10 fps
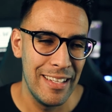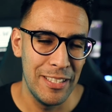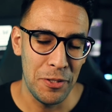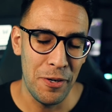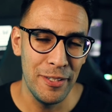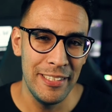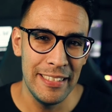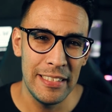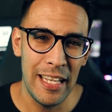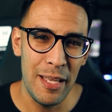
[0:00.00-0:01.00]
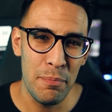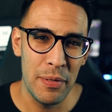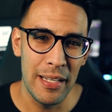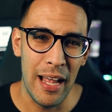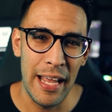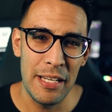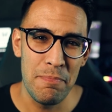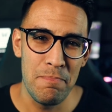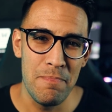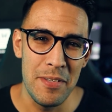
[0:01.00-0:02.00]
it's hard to say, but
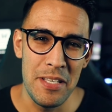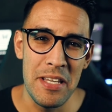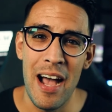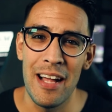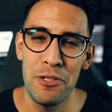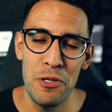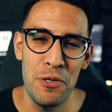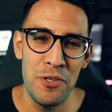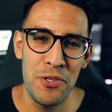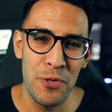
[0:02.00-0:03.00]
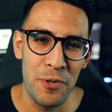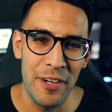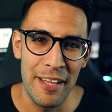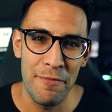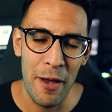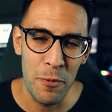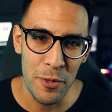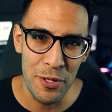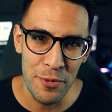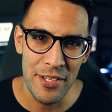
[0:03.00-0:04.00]
I'm not too sure if I will
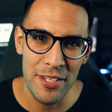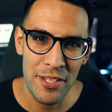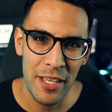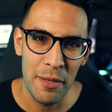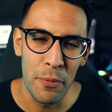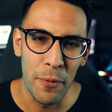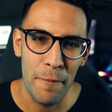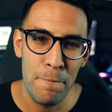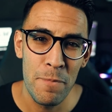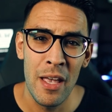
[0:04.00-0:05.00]
use this keyboard.